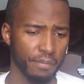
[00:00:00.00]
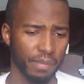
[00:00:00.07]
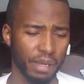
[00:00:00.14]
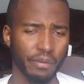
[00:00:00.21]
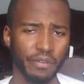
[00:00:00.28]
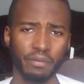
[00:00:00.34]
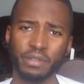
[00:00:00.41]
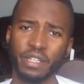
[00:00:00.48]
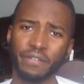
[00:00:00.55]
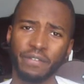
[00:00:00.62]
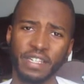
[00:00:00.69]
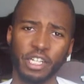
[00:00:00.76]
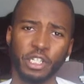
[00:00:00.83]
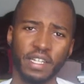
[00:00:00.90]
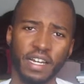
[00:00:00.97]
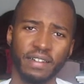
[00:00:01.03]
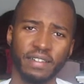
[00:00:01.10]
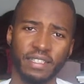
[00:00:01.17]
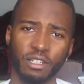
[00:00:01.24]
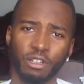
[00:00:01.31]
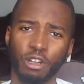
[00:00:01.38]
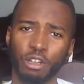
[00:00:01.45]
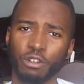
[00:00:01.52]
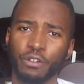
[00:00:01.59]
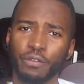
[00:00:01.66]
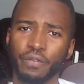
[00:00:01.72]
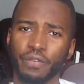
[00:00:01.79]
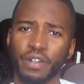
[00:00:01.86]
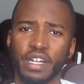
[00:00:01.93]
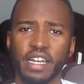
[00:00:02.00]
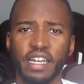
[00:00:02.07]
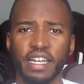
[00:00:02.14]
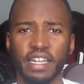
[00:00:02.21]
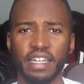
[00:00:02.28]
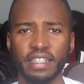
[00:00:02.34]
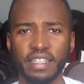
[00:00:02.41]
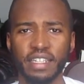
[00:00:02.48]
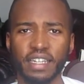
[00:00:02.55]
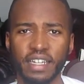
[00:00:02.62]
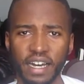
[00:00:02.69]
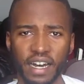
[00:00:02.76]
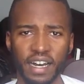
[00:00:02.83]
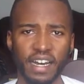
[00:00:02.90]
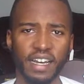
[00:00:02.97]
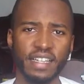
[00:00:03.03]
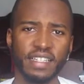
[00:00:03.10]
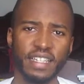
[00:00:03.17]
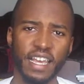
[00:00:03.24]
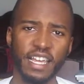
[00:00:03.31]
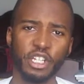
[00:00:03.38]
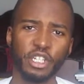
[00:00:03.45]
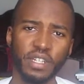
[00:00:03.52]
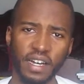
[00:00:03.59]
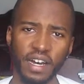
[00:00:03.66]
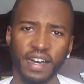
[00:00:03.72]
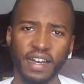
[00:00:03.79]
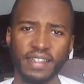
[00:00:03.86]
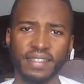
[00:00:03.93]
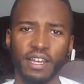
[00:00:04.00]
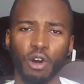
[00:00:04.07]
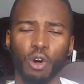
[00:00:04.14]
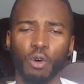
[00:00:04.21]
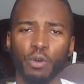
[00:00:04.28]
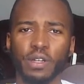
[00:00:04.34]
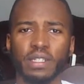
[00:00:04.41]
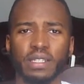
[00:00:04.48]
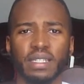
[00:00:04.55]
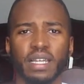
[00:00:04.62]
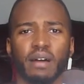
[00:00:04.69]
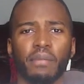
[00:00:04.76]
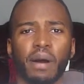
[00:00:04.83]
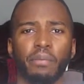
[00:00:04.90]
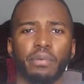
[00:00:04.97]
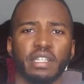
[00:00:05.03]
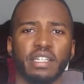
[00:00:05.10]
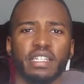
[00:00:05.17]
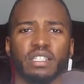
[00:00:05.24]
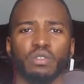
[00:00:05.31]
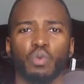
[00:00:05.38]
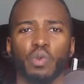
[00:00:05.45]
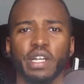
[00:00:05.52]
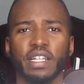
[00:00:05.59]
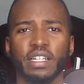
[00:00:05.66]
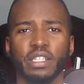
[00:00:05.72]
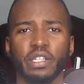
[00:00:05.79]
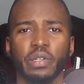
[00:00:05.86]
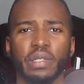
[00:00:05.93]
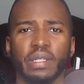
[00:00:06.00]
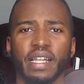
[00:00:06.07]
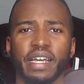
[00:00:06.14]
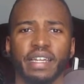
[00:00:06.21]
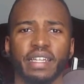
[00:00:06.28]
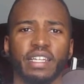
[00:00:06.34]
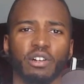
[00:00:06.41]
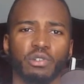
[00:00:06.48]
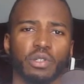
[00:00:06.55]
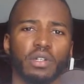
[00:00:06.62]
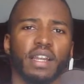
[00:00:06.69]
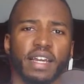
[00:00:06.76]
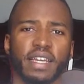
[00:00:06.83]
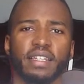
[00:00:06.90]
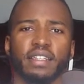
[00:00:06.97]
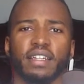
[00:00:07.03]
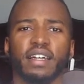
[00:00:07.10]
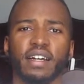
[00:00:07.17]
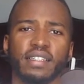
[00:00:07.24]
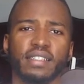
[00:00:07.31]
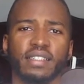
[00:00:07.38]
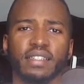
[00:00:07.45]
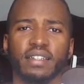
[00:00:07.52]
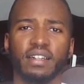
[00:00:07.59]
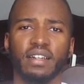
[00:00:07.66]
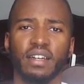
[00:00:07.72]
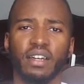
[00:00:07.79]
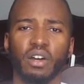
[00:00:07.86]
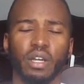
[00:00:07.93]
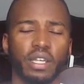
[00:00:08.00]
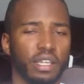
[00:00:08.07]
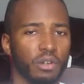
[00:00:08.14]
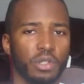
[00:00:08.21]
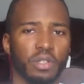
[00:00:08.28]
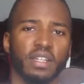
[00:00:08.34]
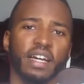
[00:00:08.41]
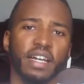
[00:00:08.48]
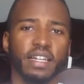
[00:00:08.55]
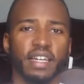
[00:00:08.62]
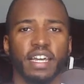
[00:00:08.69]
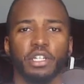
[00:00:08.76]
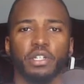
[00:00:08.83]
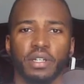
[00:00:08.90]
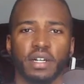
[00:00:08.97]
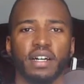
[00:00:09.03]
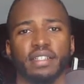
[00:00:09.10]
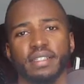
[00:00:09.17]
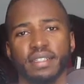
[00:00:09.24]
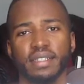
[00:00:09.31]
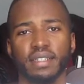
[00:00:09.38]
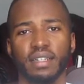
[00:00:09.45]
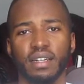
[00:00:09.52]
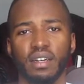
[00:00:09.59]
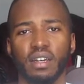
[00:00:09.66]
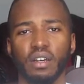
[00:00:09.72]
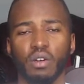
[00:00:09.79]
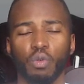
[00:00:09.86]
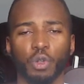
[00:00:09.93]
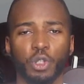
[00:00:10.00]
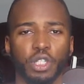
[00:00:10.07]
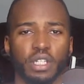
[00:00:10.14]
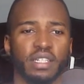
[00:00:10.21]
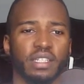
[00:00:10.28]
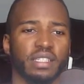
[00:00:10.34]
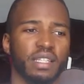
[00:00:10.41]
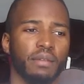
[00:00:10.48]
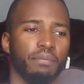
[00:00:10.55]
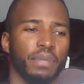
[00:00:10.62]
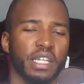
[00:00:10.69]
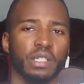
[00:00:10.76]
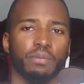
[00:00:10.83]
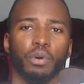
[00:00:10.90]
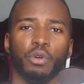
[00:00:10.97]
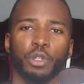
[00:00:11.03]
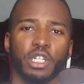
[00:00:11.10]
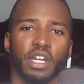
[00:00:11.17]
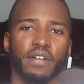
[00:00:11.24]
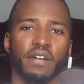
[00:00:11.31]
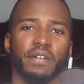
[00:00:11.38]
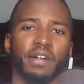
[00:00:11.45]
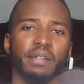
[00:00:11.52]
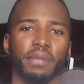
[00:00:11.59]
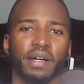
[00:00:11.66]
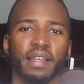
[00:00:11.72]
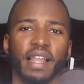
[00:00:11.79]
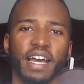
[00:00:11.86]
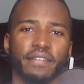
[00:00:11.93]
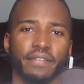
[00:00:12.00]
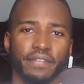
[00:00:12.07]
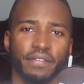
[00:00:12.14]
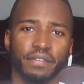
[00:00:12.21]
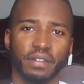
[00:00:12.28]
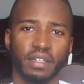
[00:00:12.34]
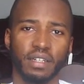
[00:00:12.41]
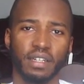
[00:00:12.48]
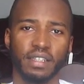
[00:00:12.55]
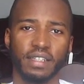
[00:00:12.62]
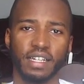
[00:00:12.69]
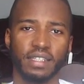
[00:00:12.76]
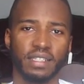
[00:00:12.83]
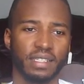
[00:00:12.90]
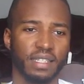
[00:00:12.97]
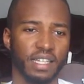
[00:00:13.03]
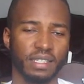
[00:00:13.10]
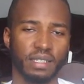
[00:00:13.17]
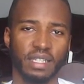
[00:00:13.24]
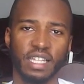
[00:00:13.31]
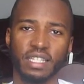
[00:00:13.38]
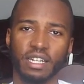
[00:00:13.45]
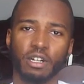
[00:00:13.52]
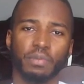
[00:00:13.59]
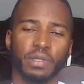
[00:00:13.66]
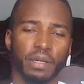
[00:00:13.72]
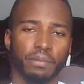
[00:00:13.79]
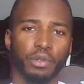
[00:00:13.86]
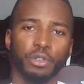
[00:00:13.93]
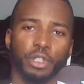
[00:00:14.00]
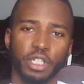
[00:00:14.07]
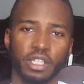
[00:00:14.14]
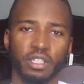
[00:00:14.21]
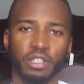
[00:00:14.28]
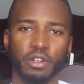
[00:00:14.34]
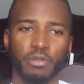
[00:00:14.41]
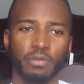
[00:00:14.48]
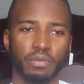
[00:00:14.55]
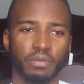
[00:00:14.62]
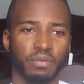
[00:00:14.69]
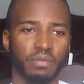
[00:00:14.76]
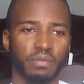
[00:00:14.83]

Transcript: people from different nationalities, a lot of Indian guys, Asian guys, they always come up with these weird excuses like girls don't like Indian guys. Girls don't like Asian guys, which is the biggest bullshit I've ever heard in my life. That's 100% bullshit. You don't